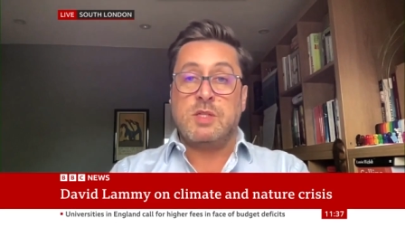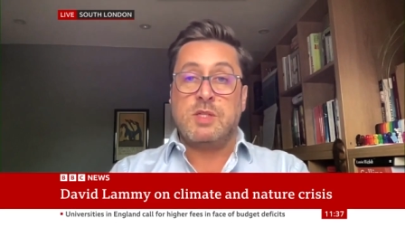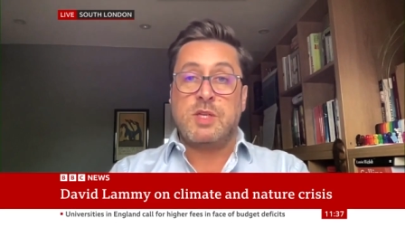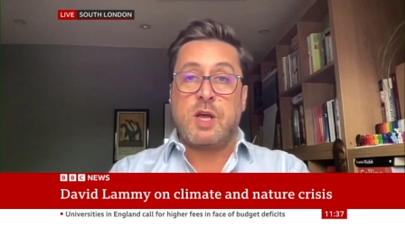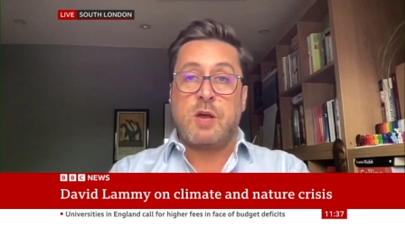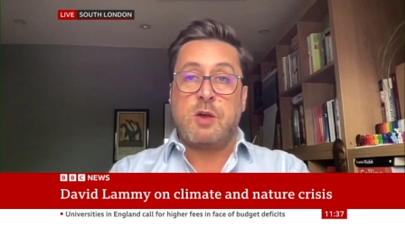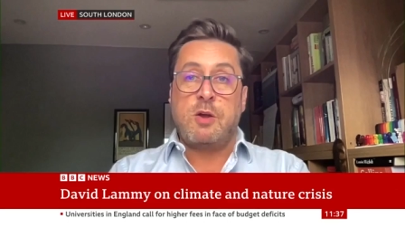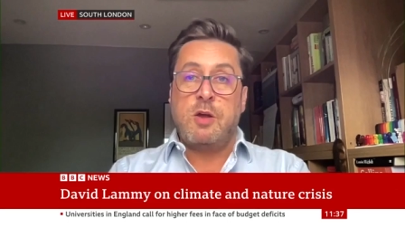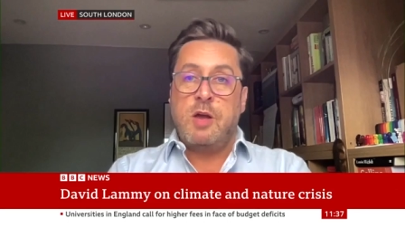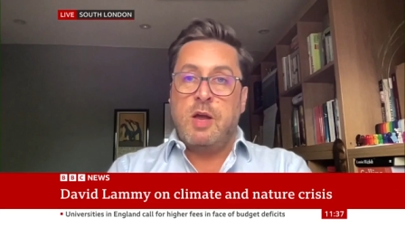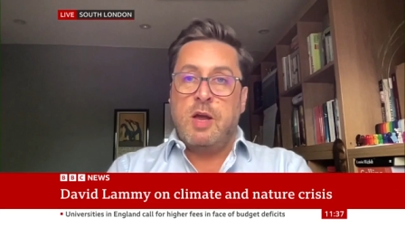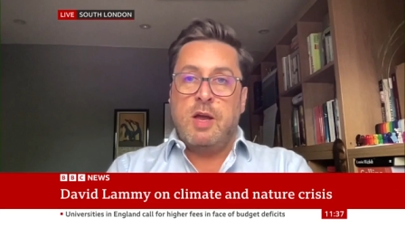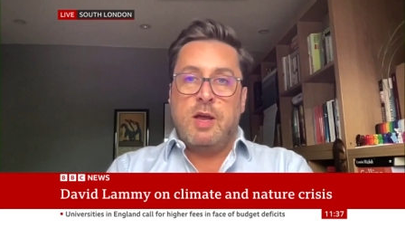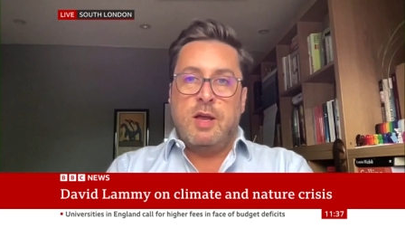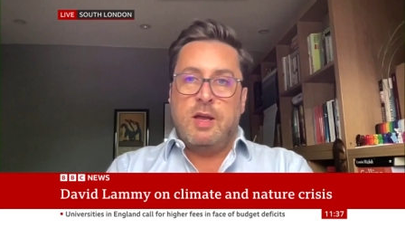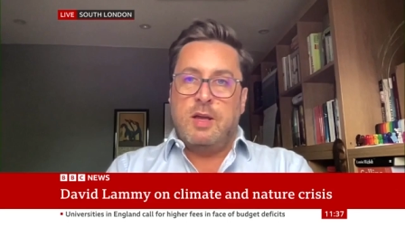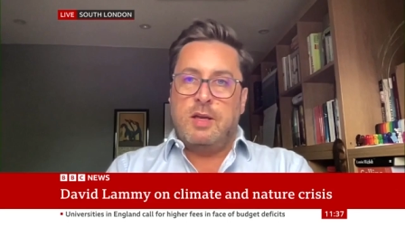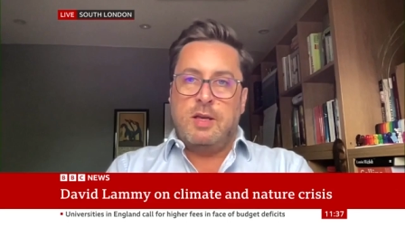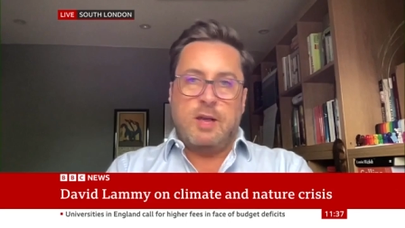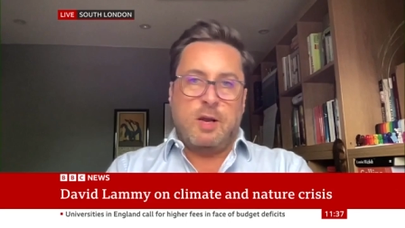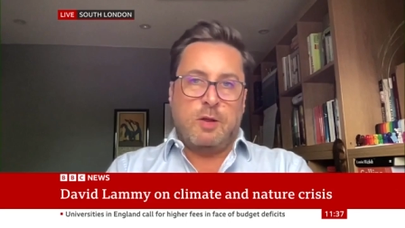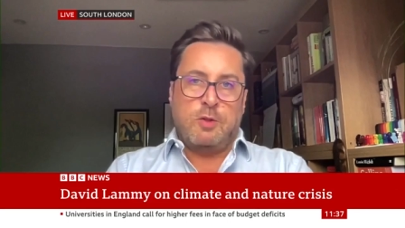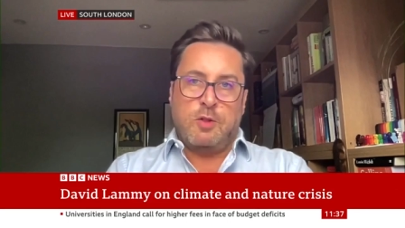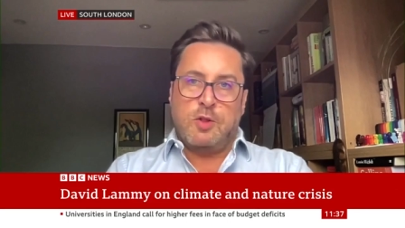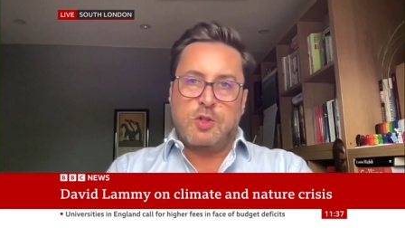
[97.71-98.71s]
So,
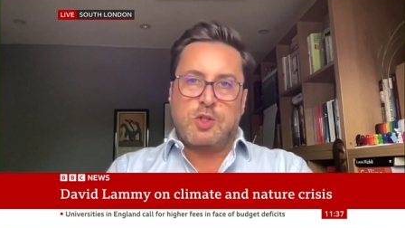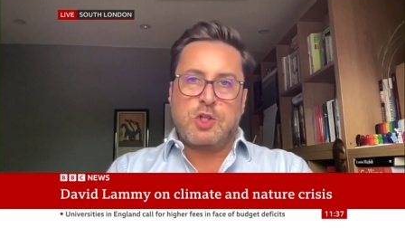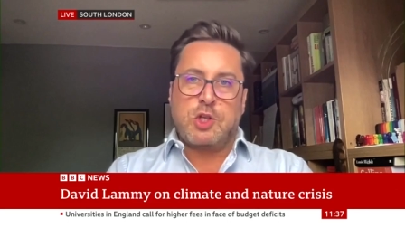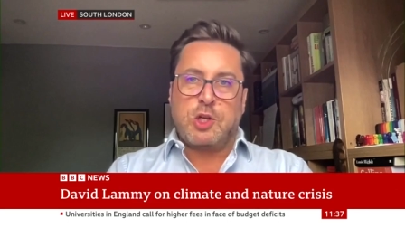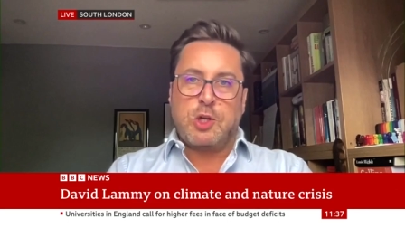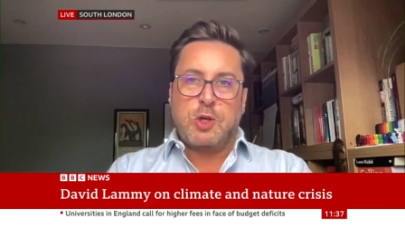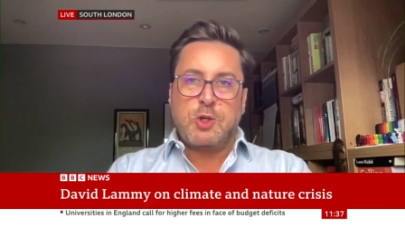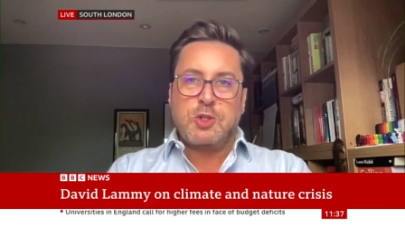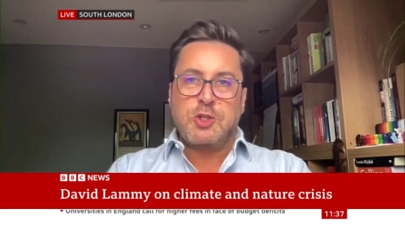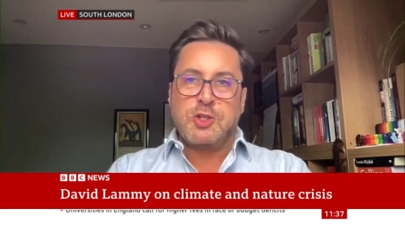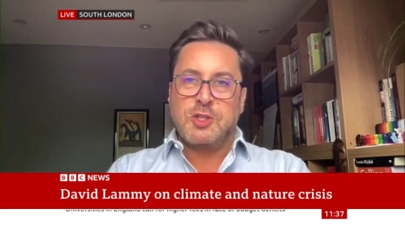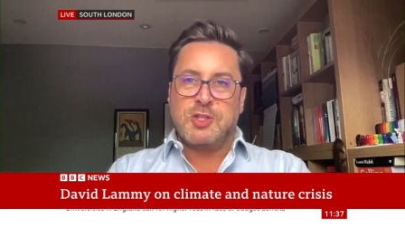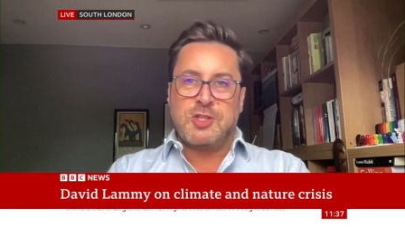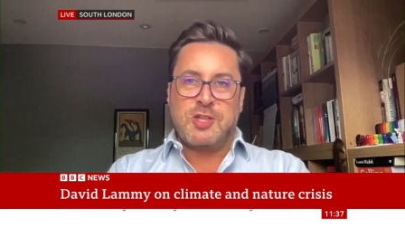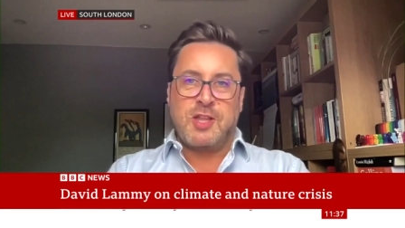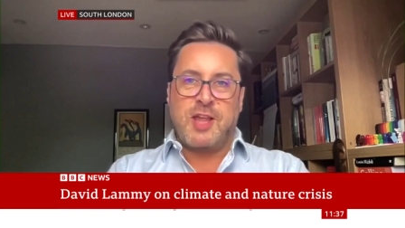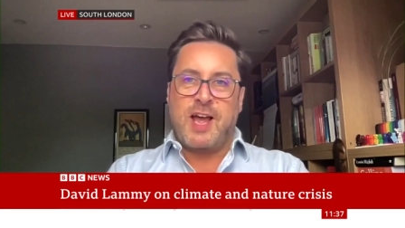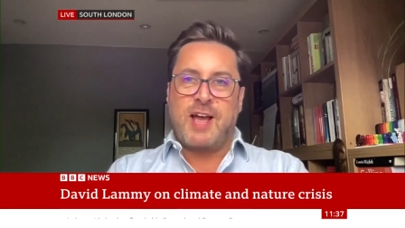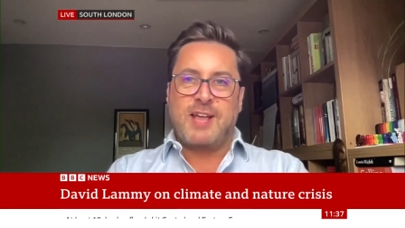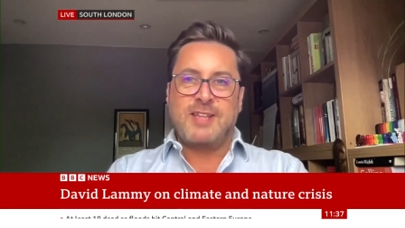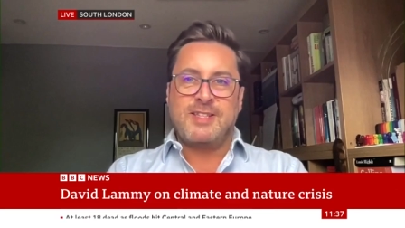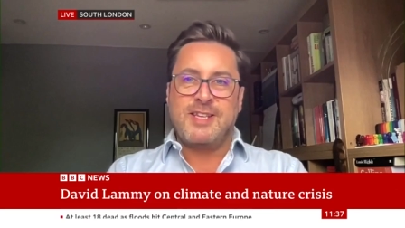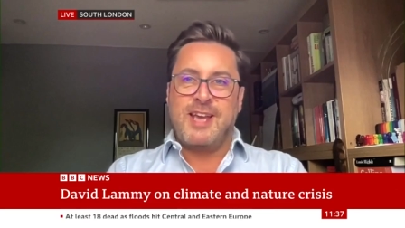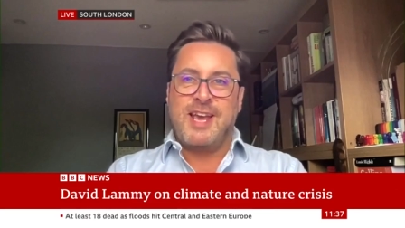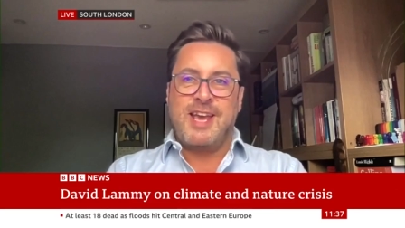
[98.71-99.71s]
the solution to
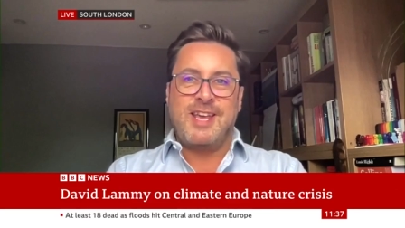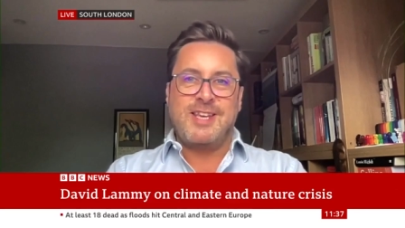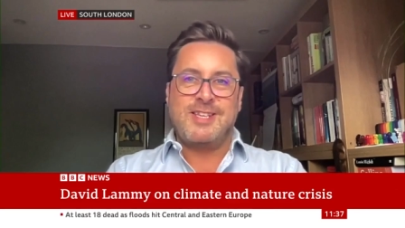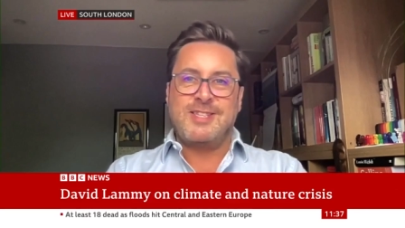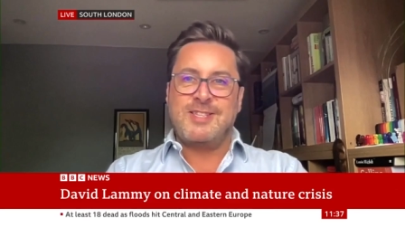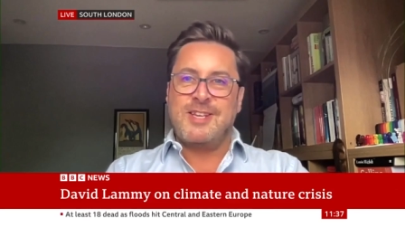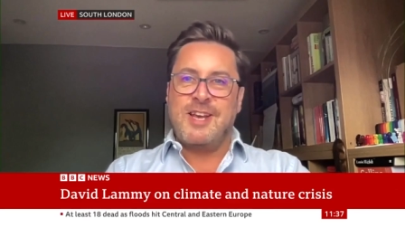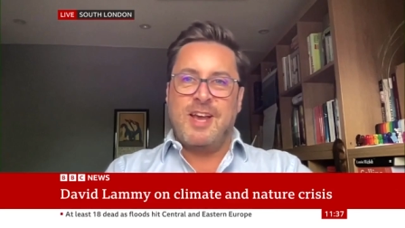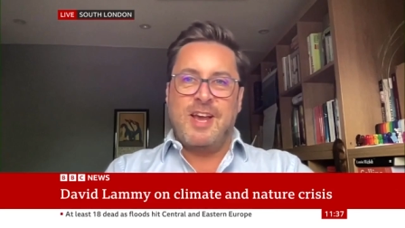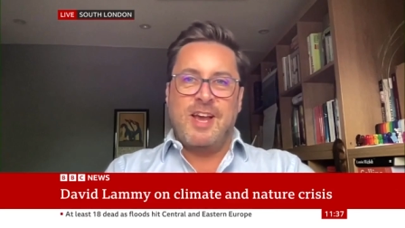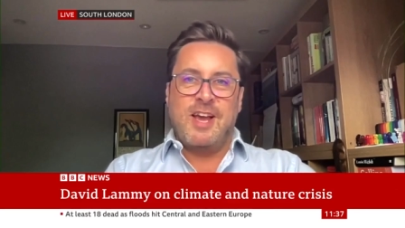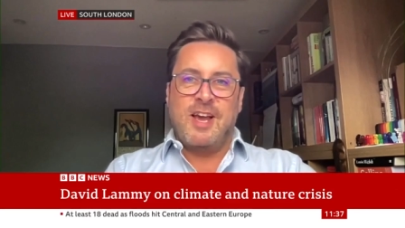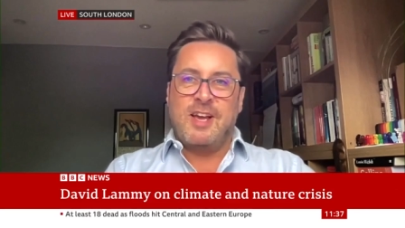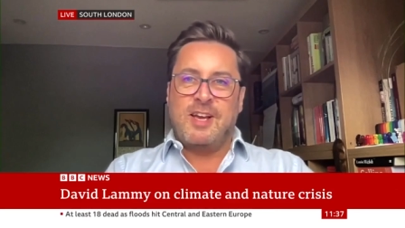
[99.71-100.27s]
that is